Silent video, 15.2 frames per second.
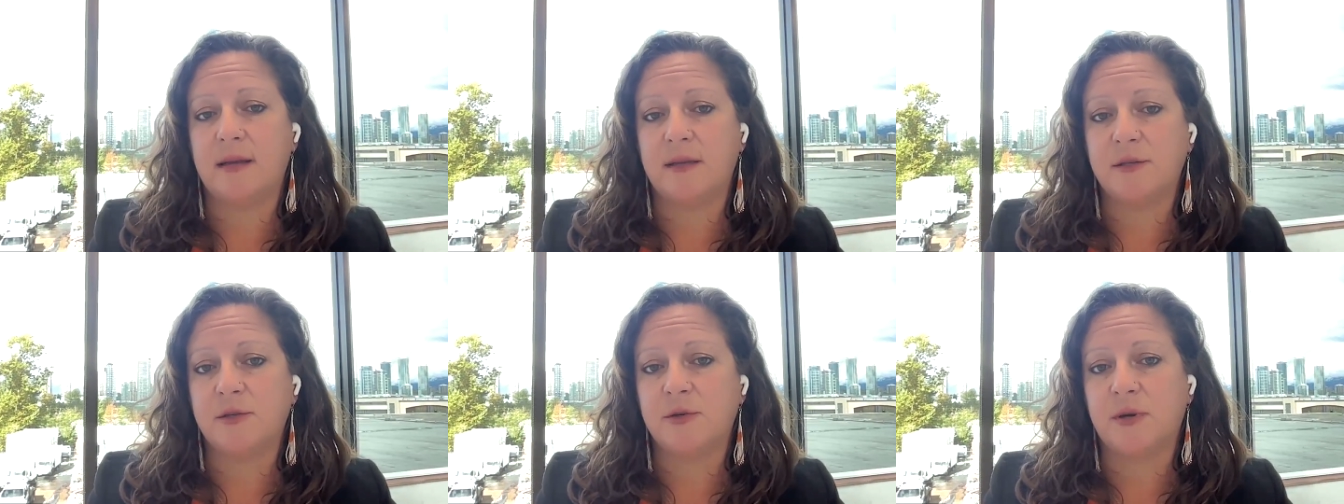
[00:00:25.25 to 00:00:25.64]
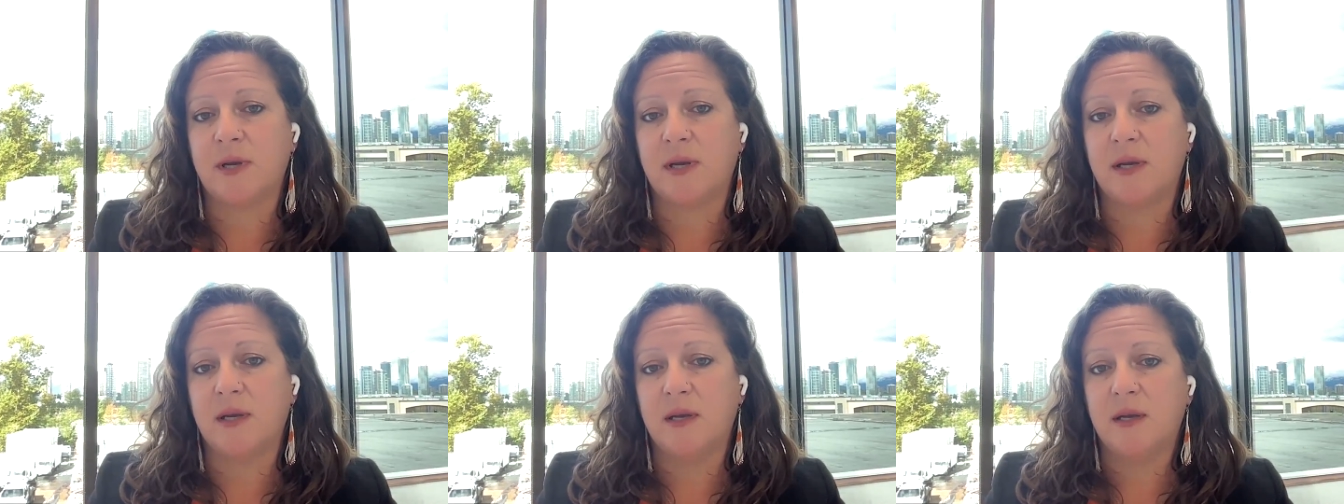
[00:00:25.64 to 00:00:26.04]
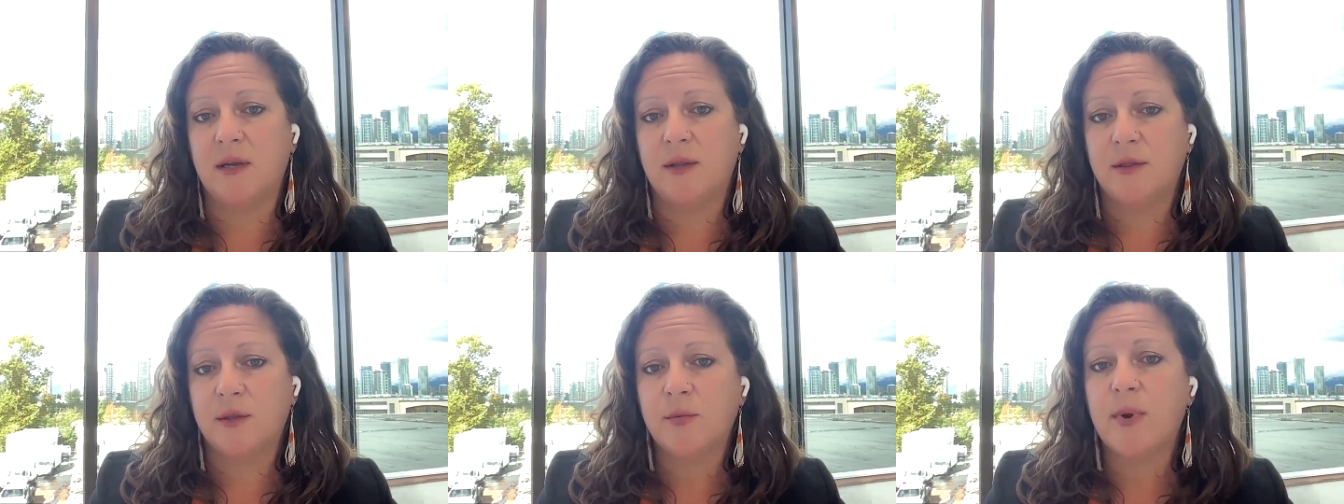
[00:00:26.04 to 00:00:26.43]
history
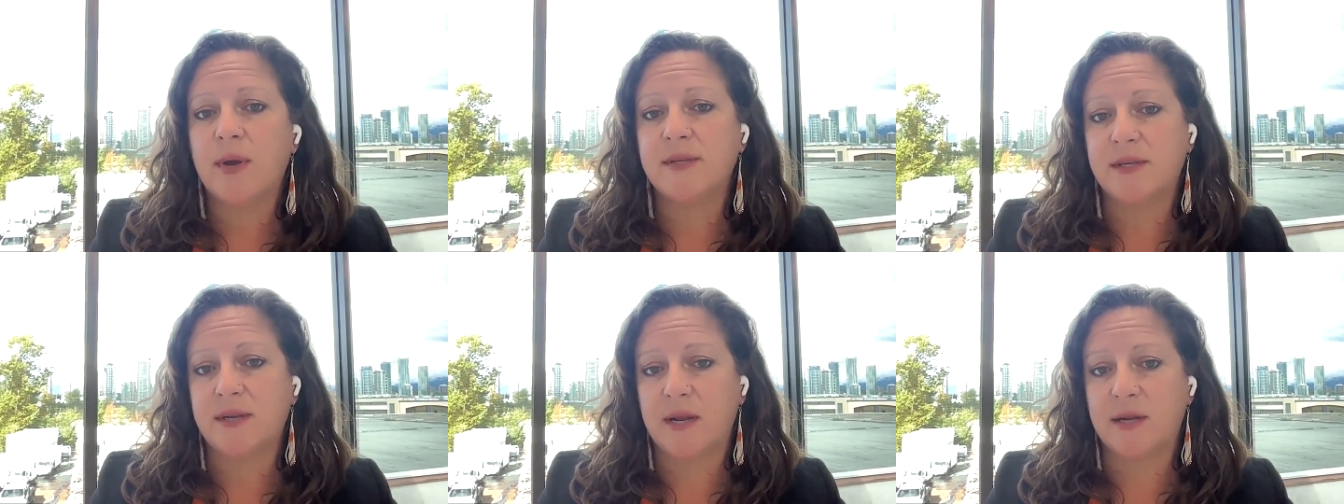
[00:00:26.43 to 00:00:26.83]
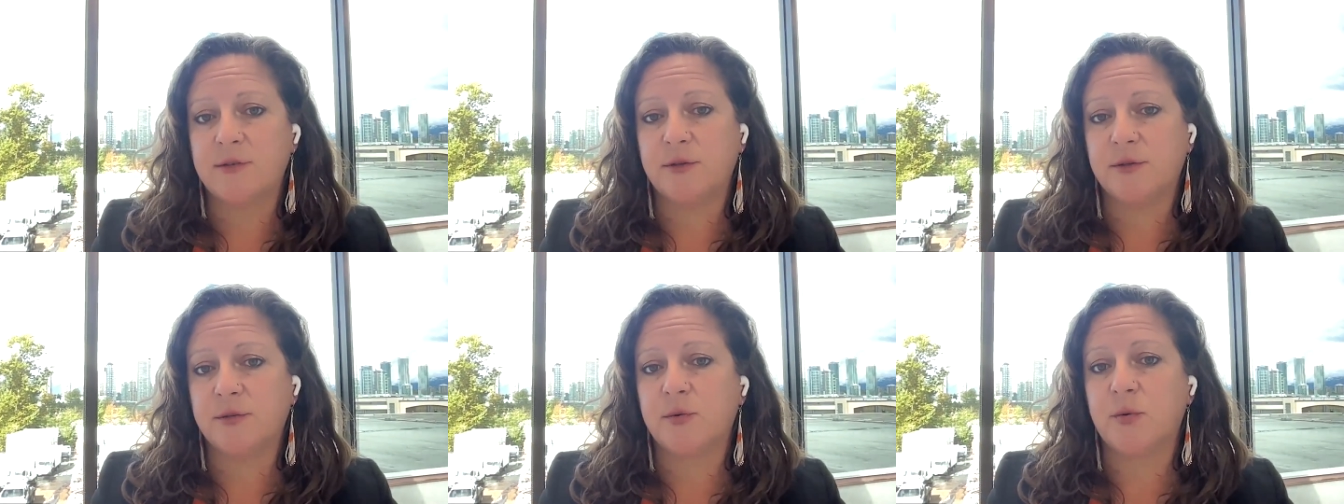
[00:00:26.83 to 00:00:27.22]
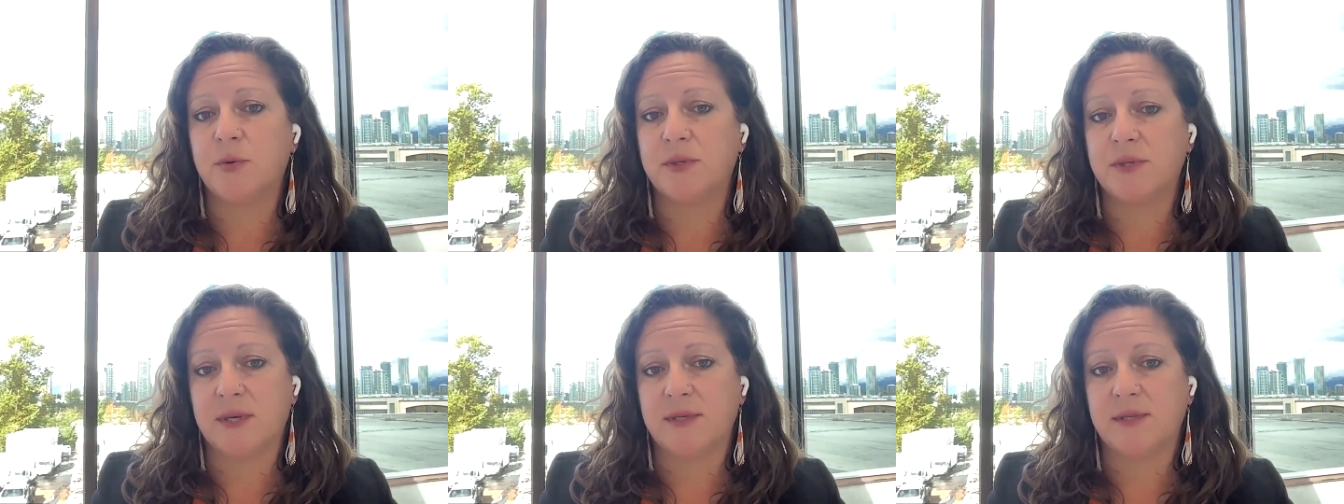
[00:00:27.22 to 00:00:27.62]
the residential
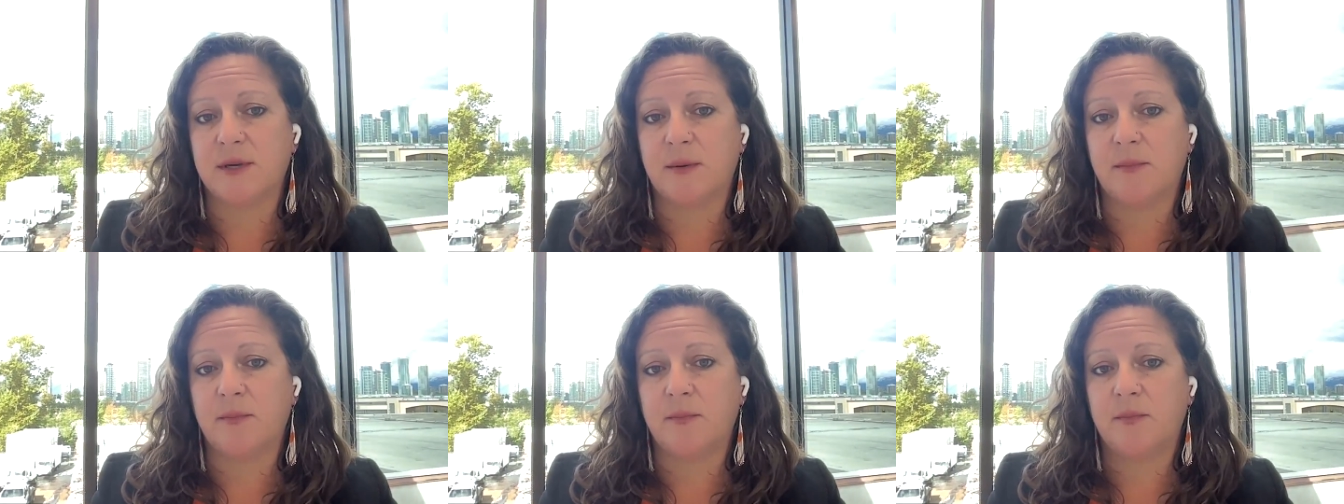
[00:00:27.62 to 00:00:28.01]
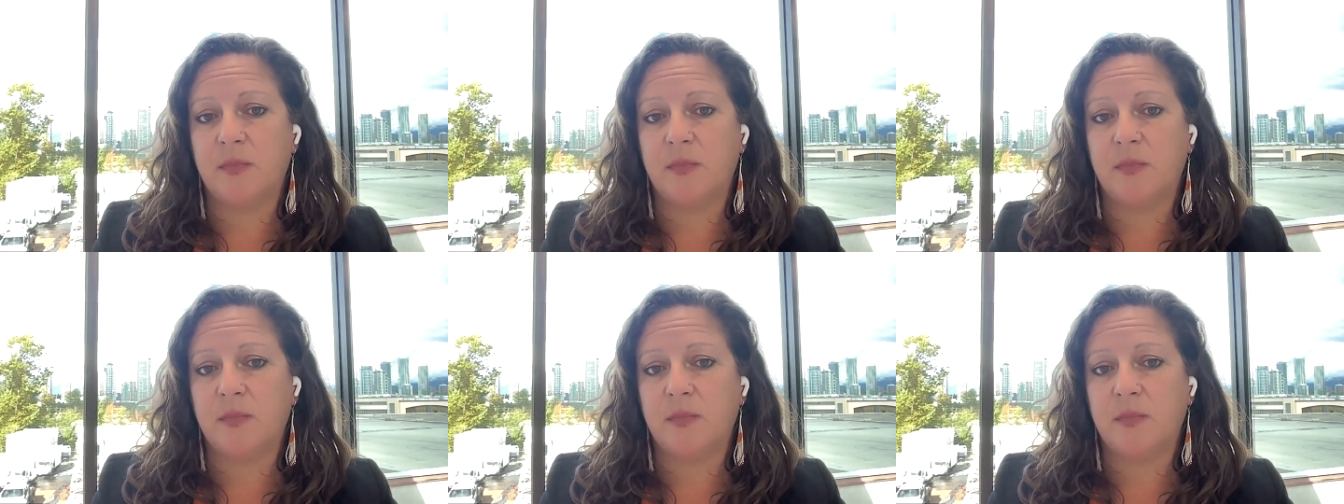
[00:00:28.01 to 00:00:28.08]
school system.